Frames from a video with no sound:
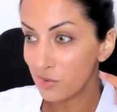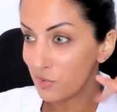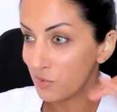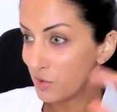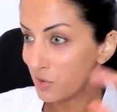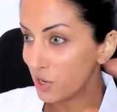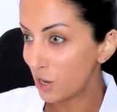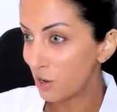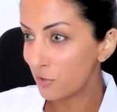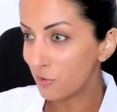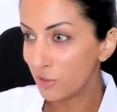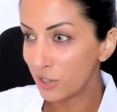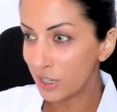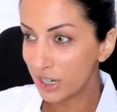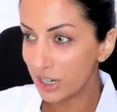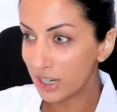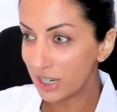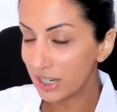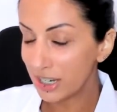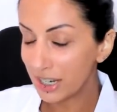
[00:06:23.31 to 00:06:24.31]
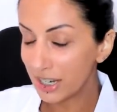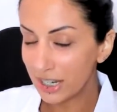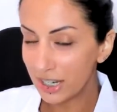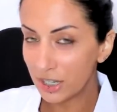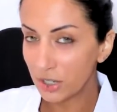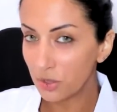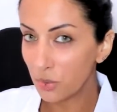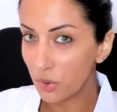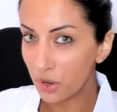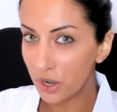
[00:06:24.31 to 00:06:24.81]
we don't really need
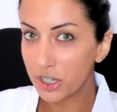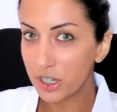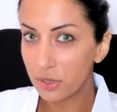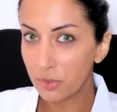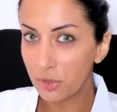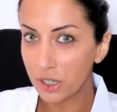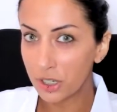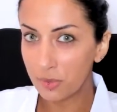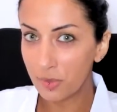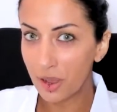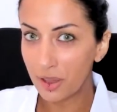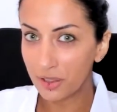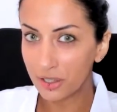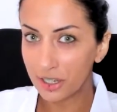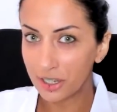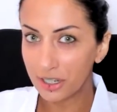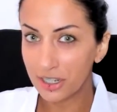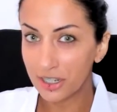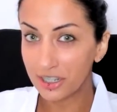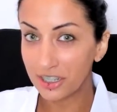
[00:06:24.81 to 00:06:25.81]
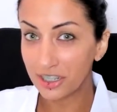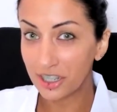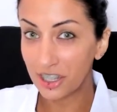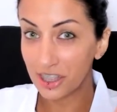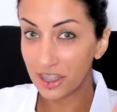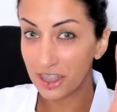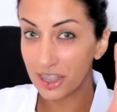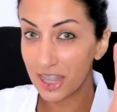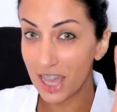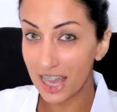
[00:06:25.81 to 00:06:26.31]
to worry too much about the condition
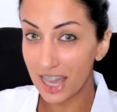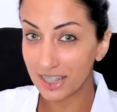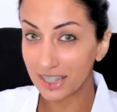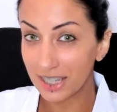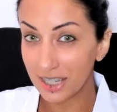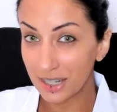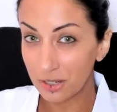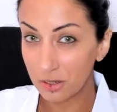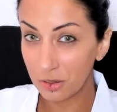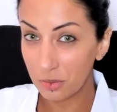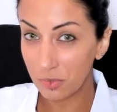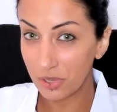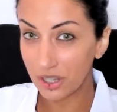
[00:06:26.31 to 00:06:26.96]
that that's in,